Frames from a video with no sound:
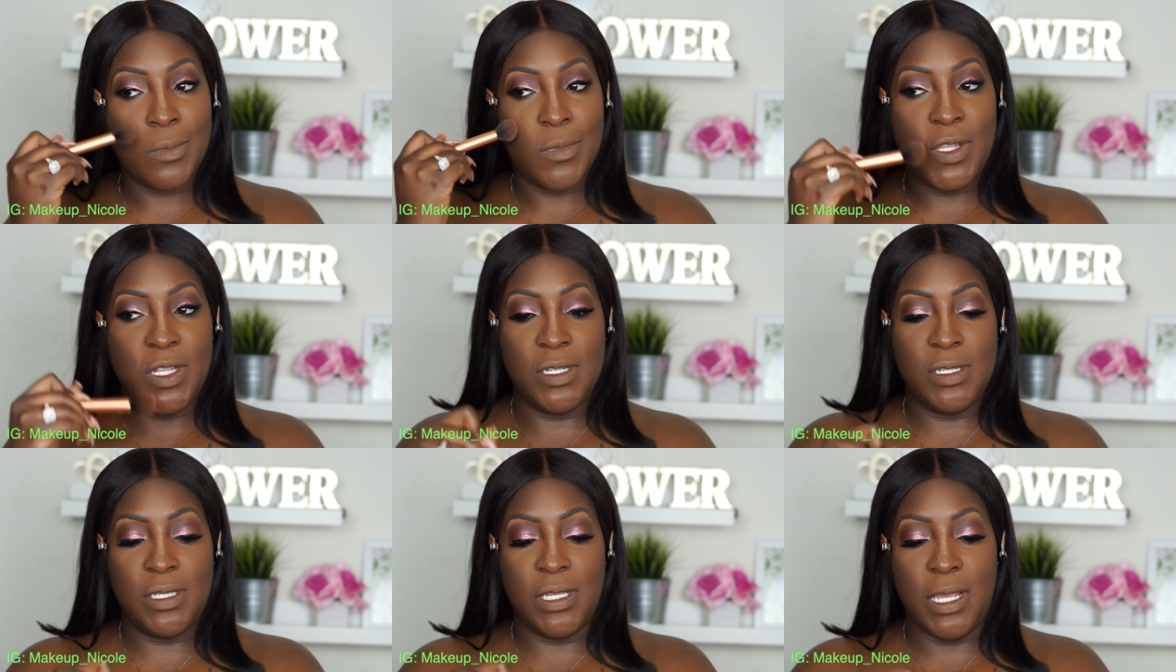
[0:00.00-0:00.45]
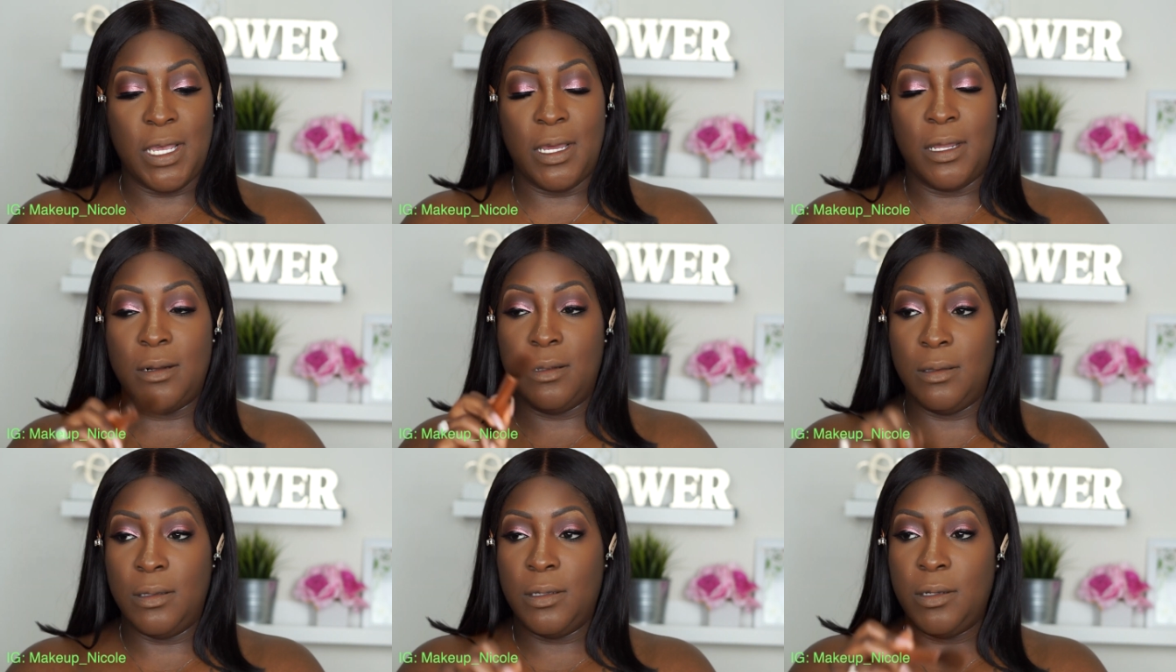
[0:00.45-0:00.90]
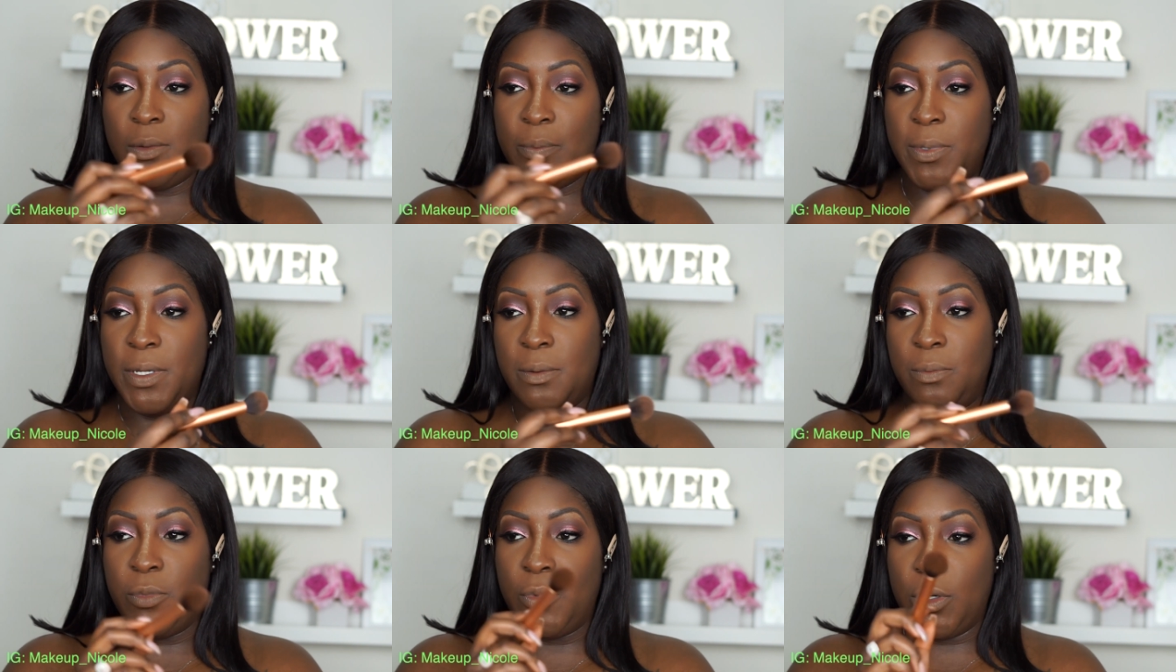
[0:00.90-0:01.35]
Just to add a little
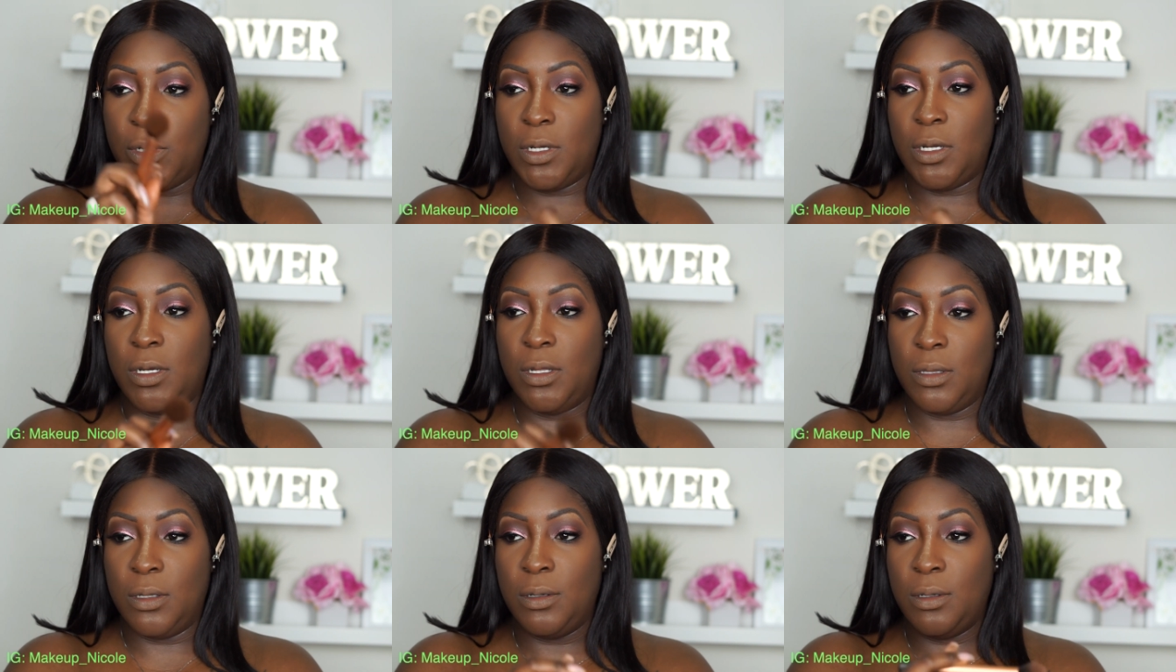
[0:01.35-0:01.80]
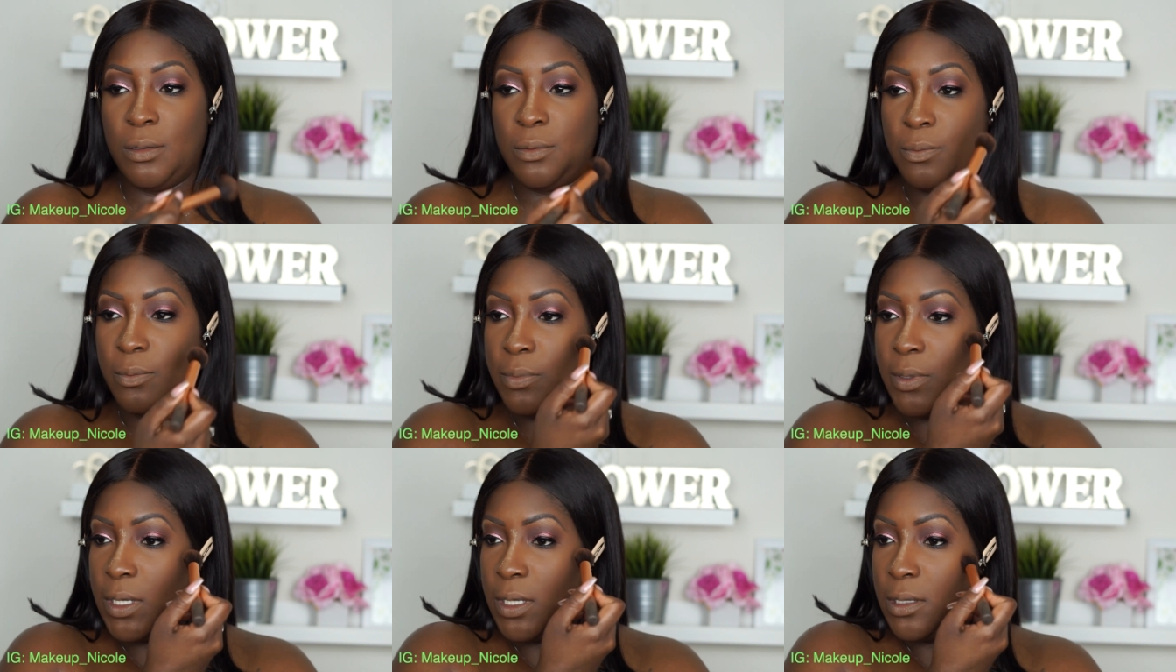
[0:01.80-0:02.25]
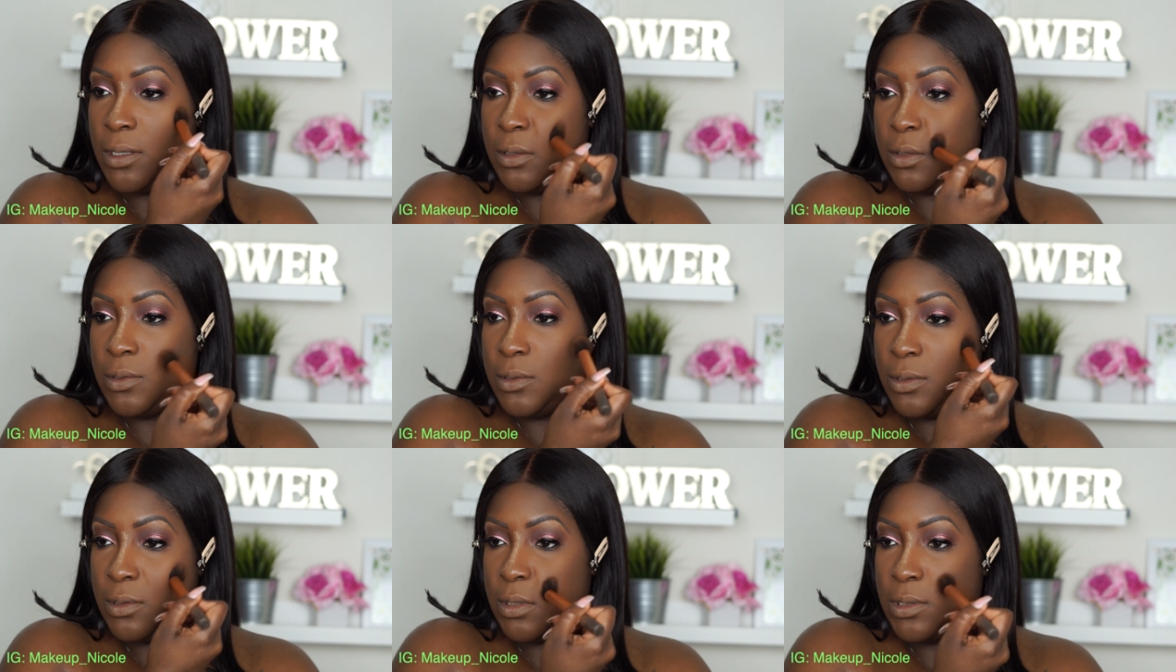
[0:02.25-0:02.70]
bit more color back
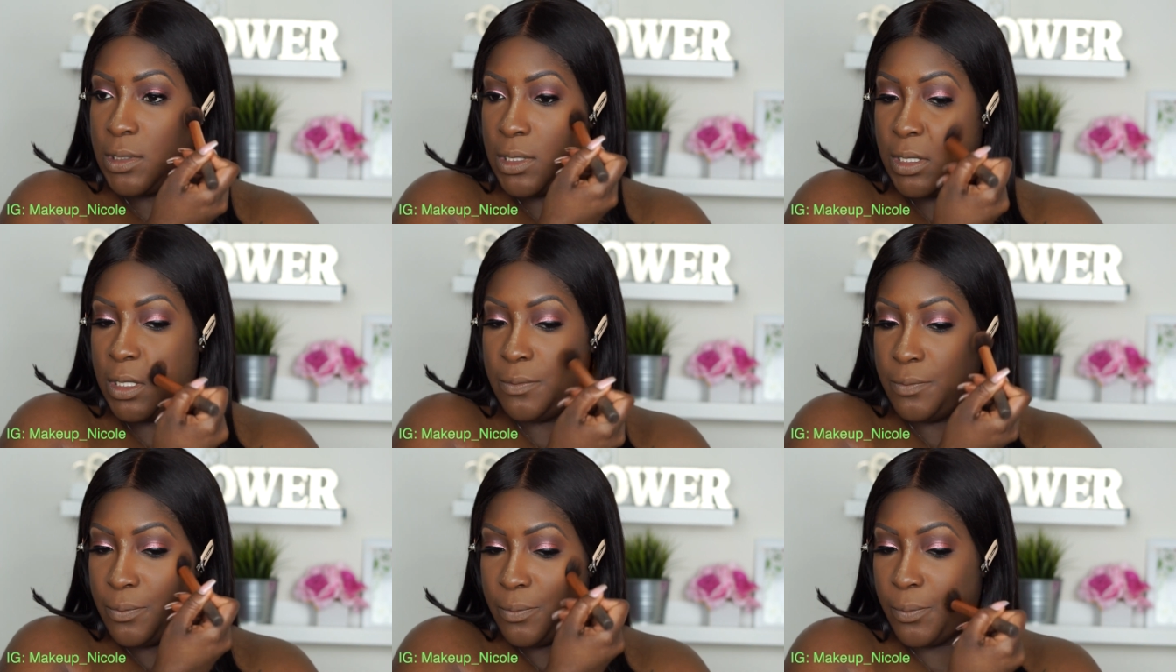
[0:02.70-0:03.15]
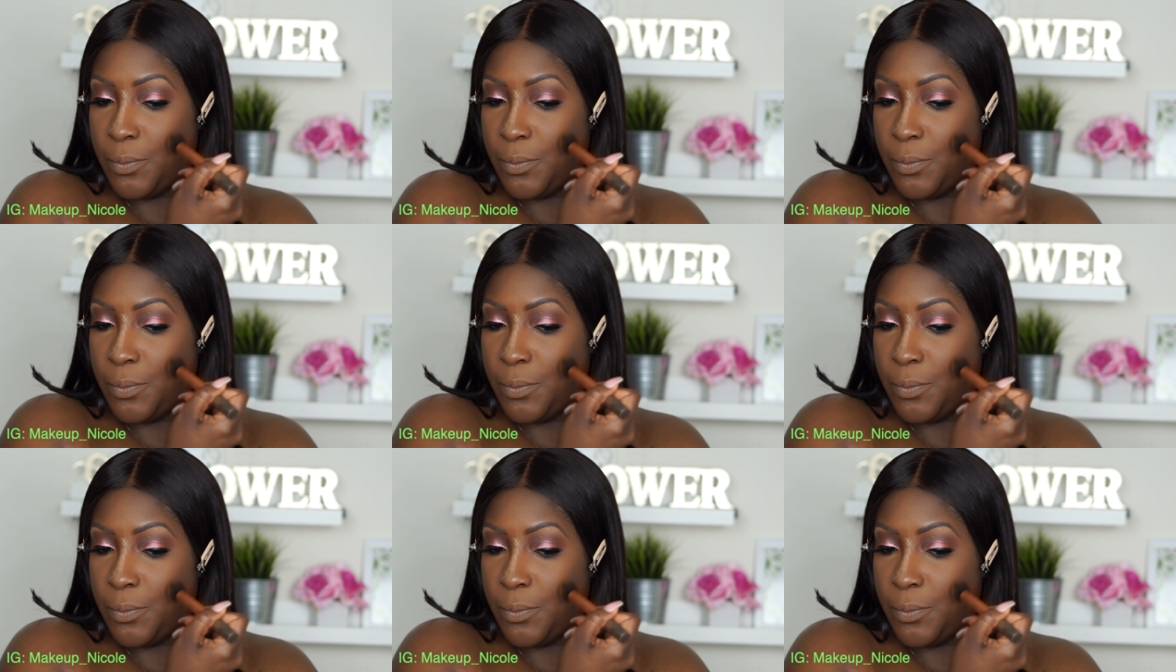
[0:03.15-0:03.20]
into the skin.